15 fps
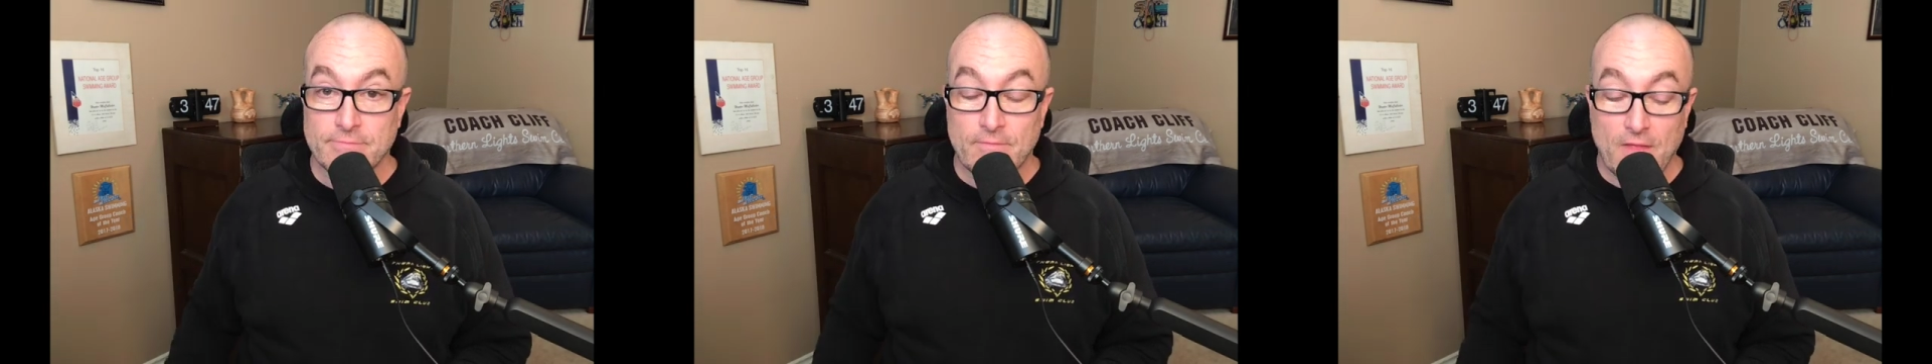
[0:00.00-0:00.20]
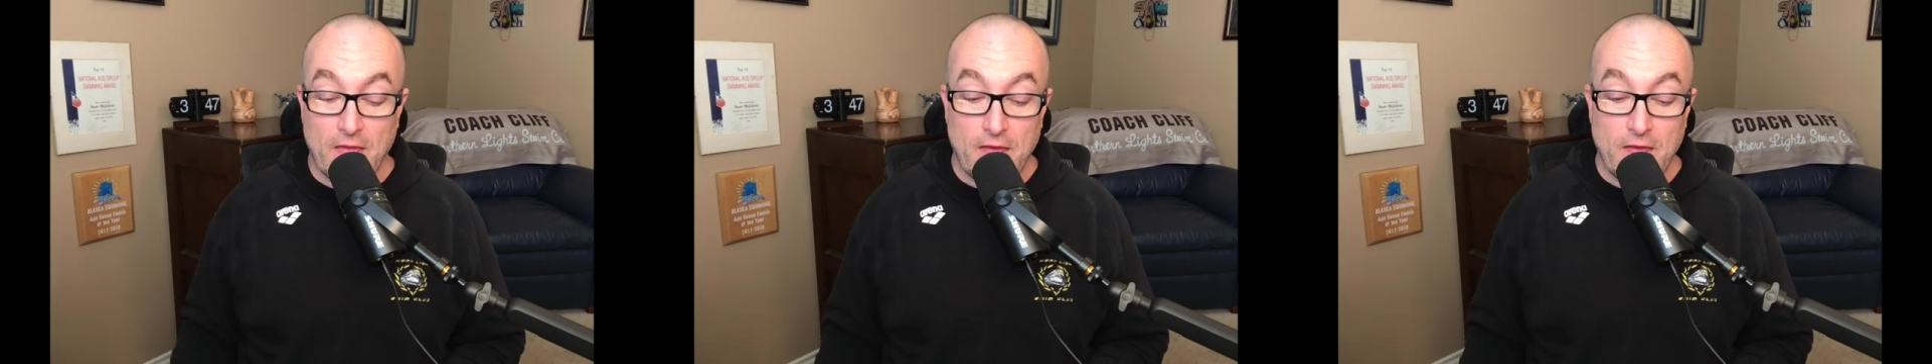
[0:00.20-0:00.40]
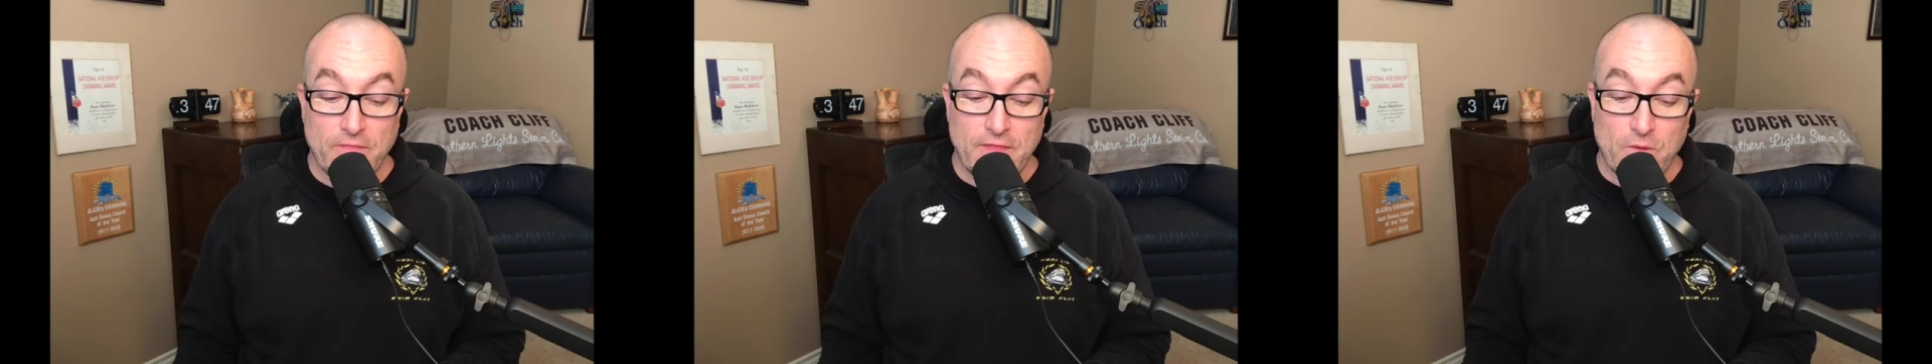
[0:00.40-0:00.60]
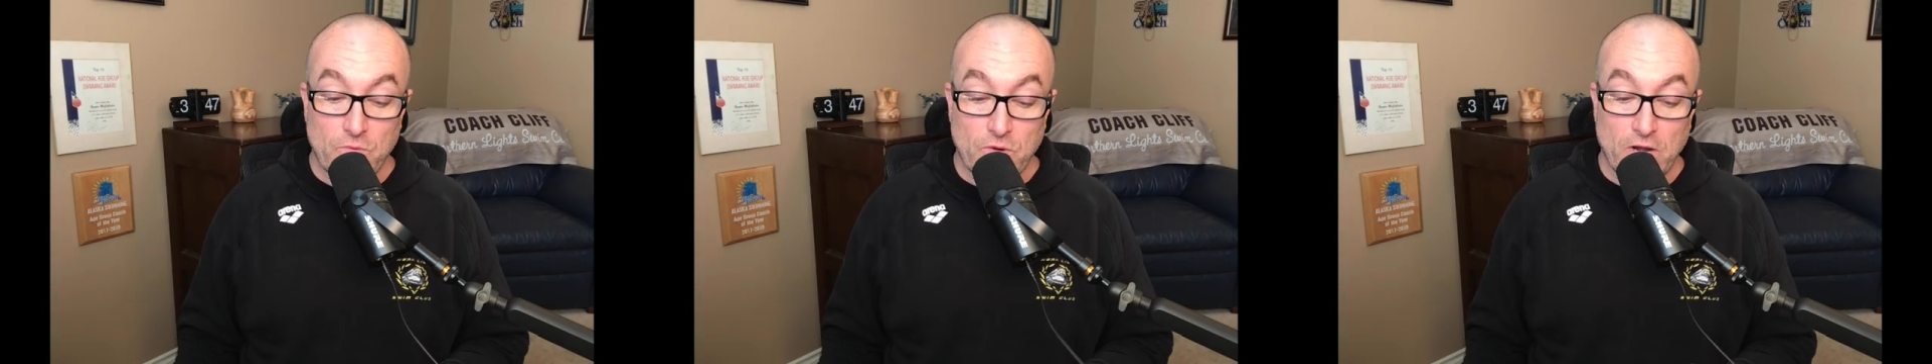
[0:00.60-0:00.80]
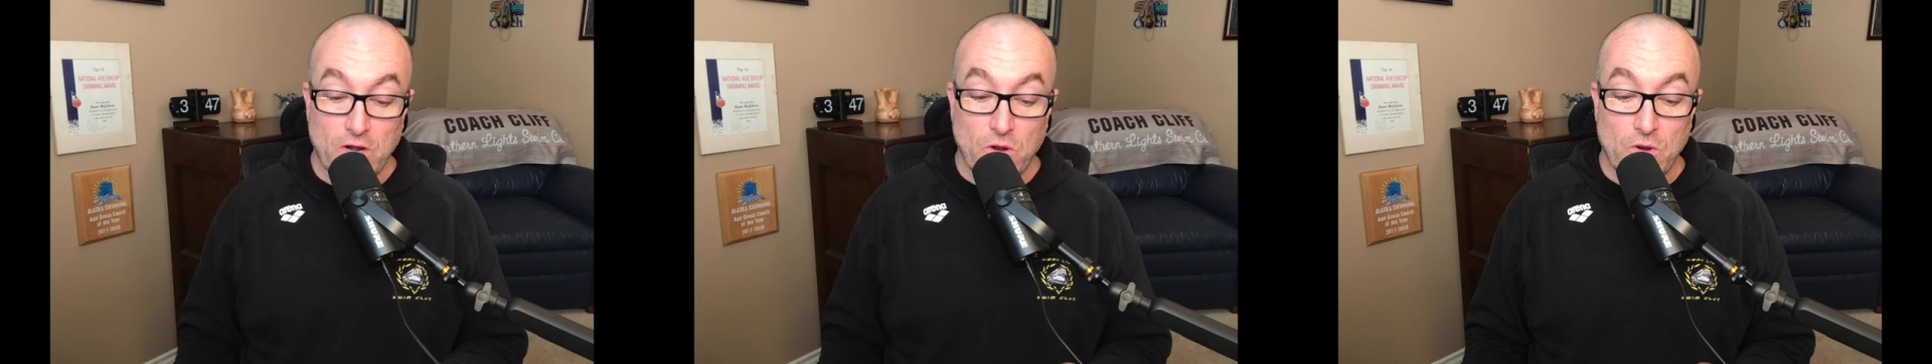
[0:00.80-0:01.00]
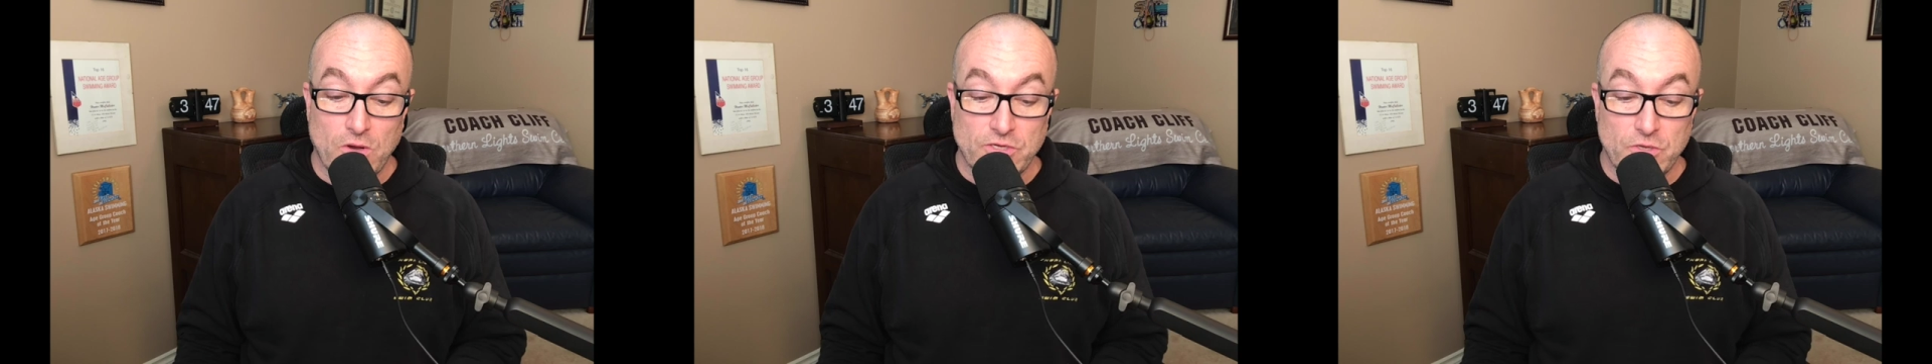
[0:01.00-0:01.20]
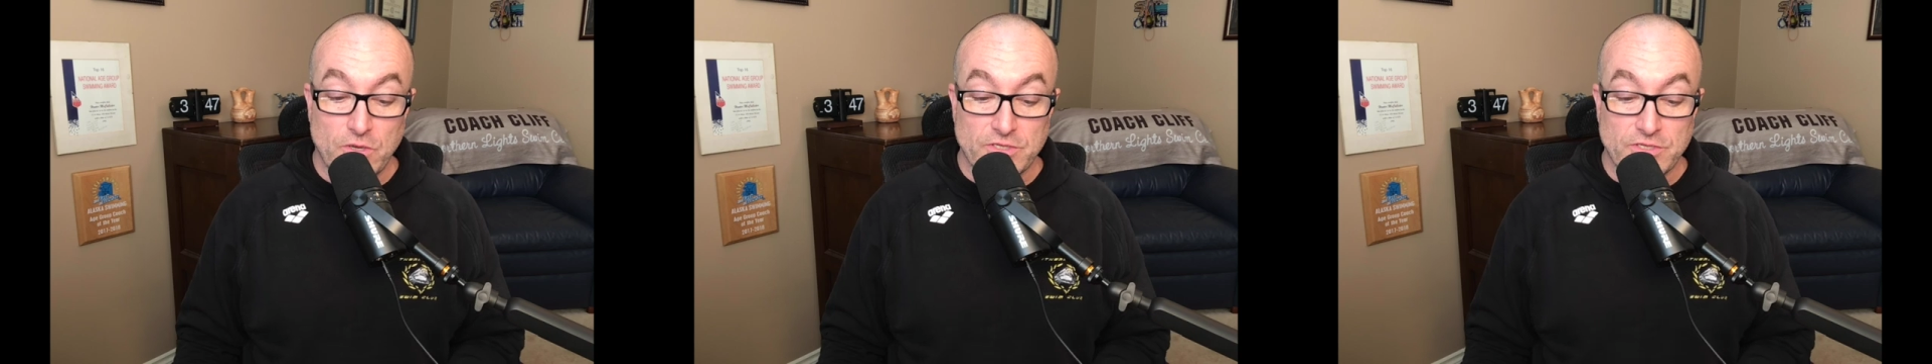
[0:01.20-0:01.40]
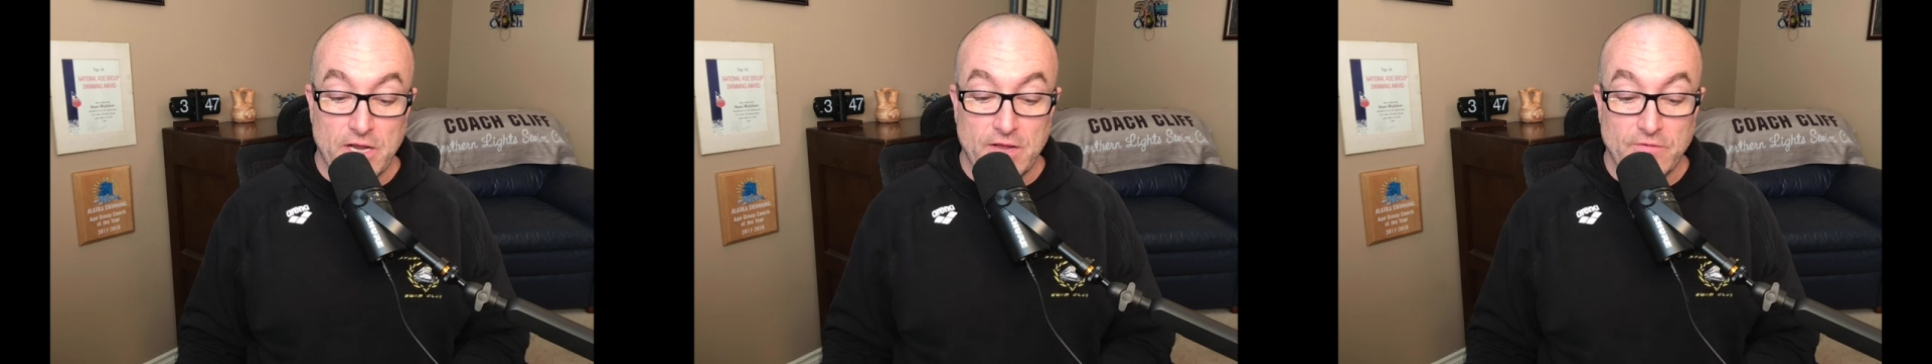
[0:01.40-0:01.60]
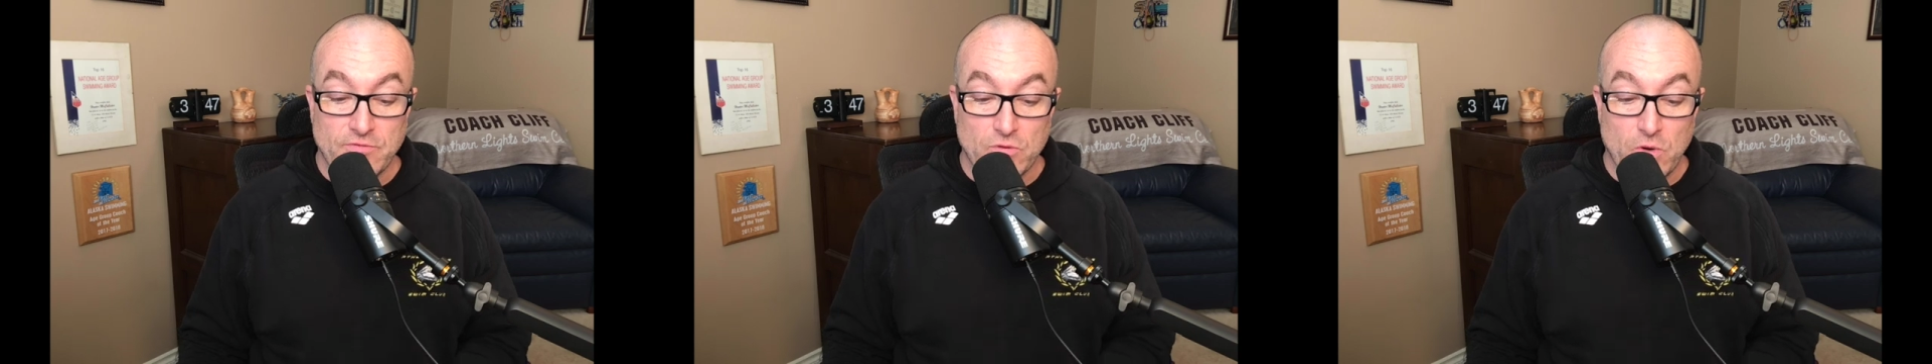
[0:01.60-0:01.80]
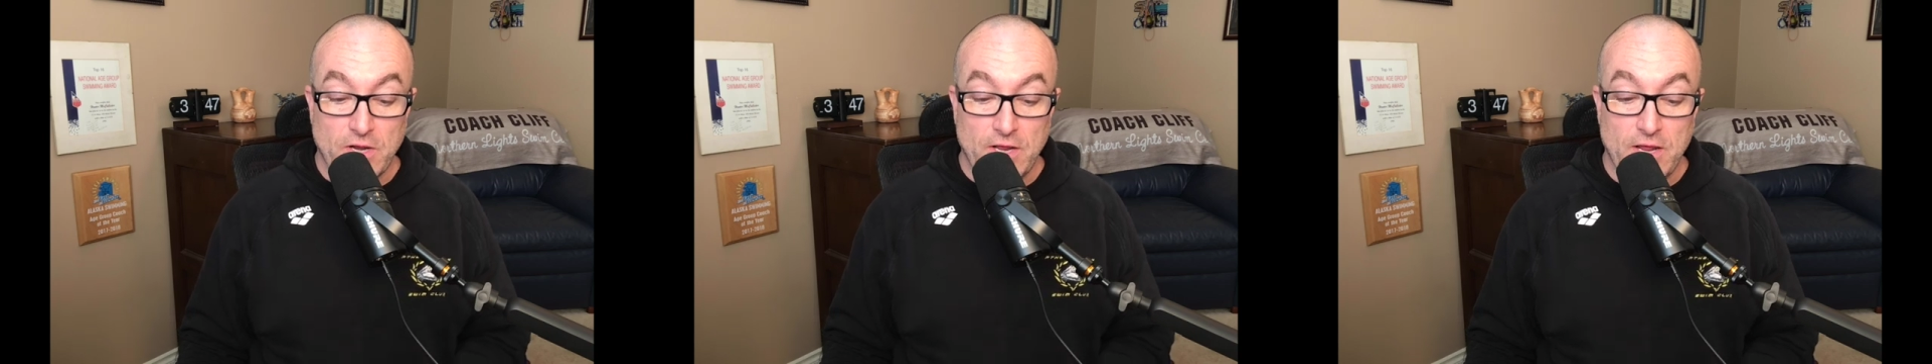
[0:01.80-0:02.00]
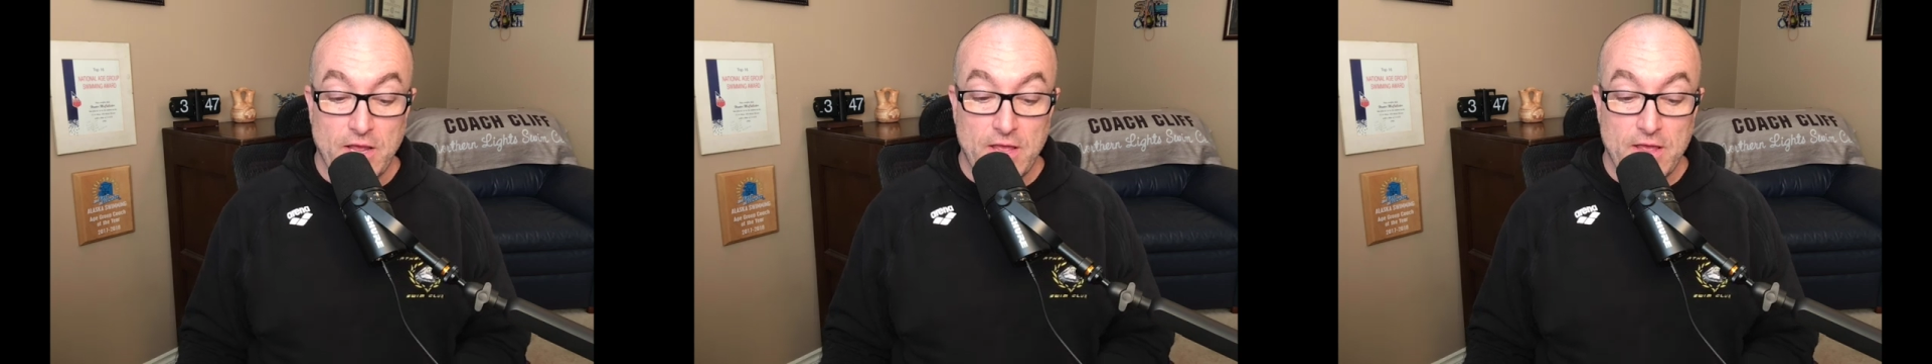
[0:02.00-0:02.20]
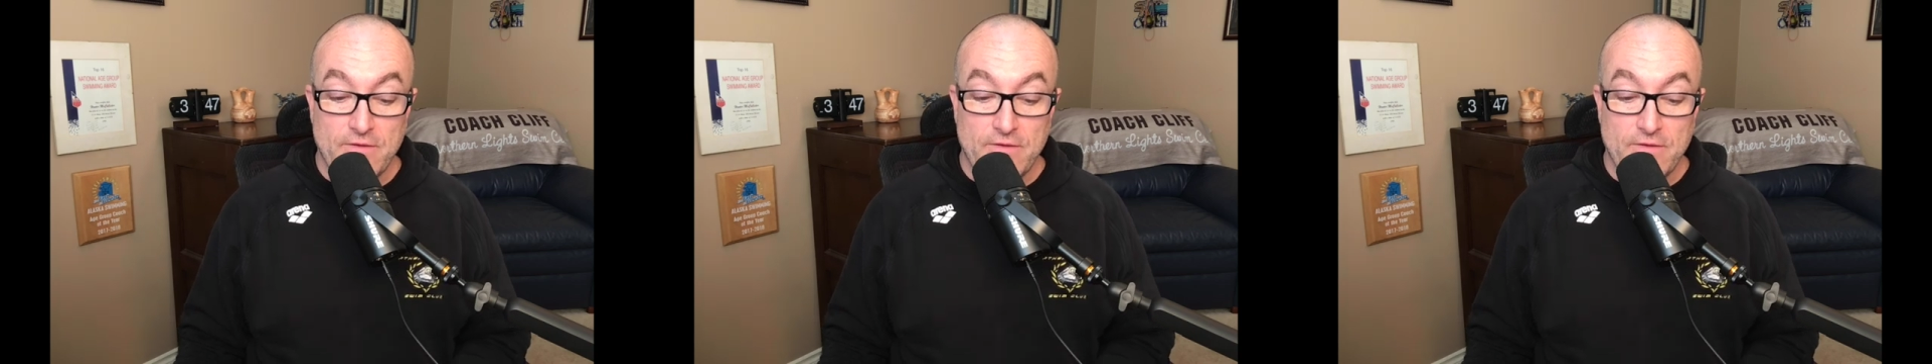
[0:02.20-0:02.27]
Uh, then we're going to go into a set of 20